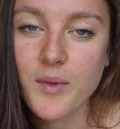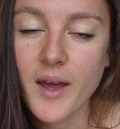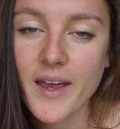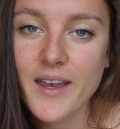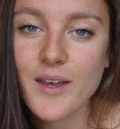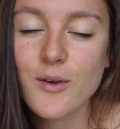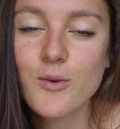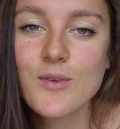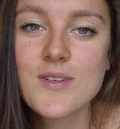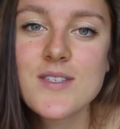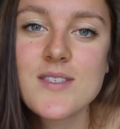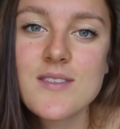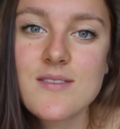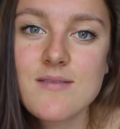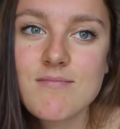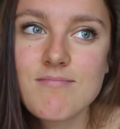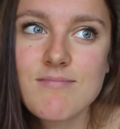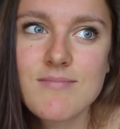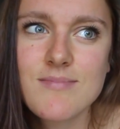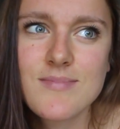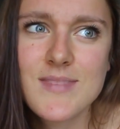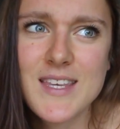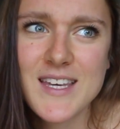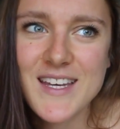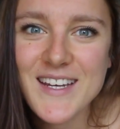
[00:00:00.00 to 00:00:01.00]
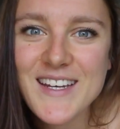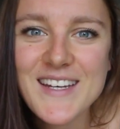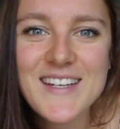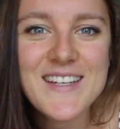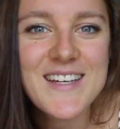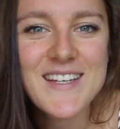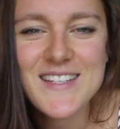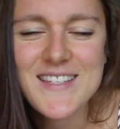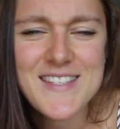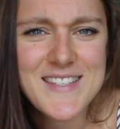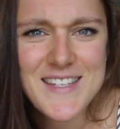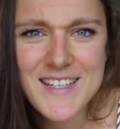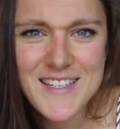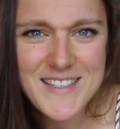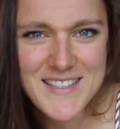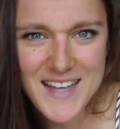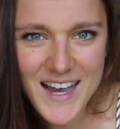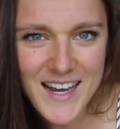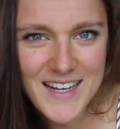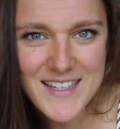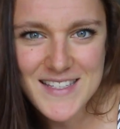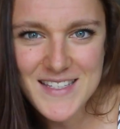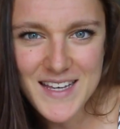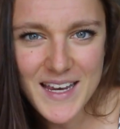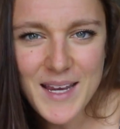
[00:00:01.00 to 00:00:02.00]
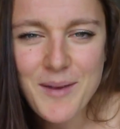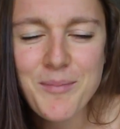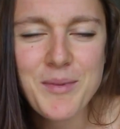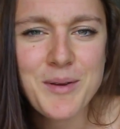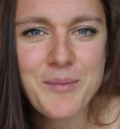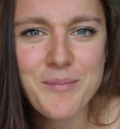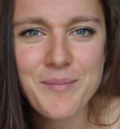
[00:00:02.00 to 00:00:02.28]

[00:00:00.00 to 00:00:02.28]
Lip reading: Like, it's the exact same.